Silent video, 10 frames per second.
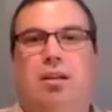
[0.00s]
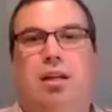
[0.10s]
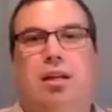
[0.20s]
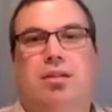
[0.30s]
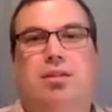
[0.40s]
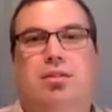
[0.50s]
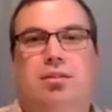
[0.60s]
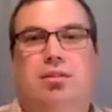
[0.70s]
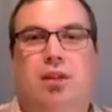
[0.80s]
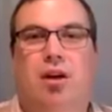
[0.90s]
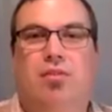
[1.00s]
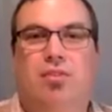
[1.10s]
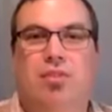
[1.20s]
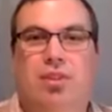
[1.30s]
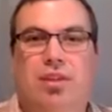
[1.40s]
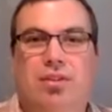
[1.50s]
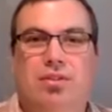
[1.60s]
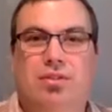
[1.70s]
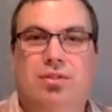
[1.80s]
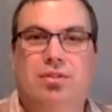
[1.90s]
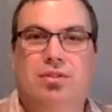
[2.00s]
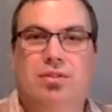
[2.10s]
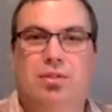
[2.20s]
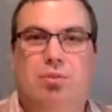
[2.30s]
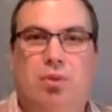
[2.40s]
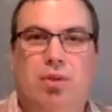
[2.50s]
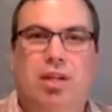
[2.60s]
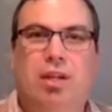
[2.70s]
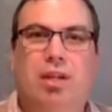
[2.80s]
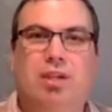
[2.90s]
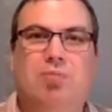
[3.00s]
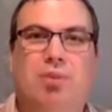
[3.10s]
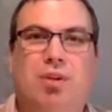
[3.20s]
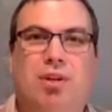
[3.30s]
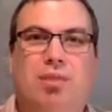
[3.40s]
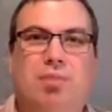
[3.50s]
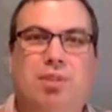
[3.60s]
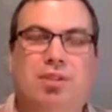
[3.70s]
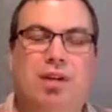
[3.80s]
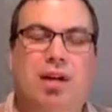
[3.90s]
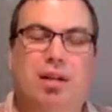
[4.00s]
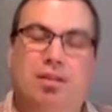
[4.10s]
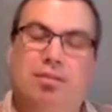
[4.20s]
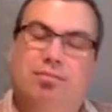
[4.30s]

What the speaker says: Let us offer these spoken and unspoken up unto God.